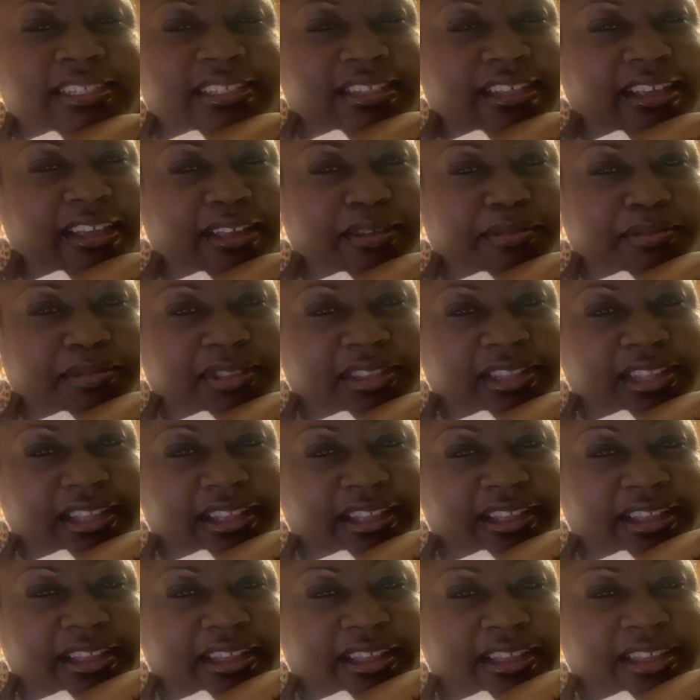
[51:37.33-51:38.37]
type
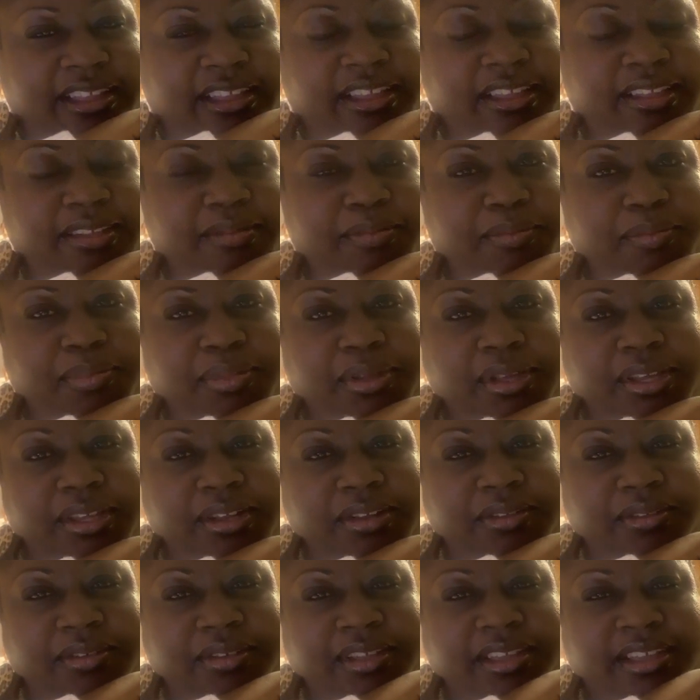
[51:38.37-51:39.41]
thing. But
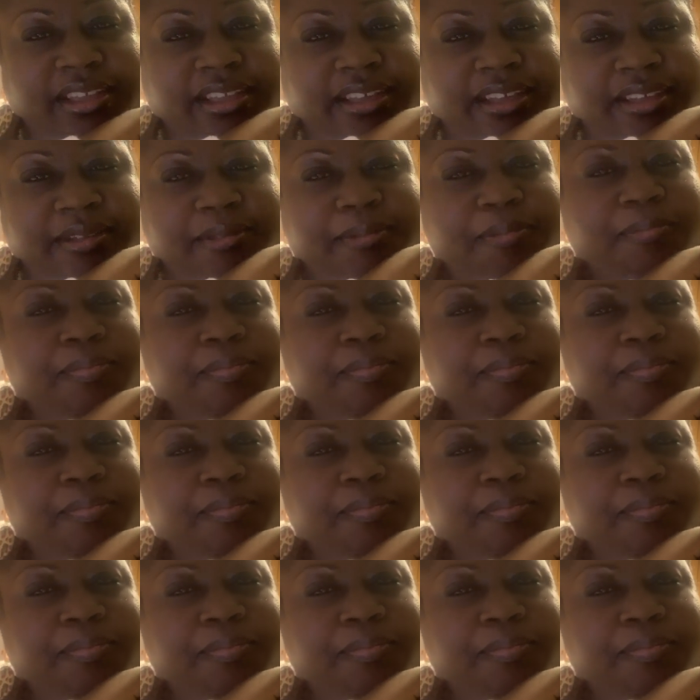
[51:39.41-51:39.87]
okay.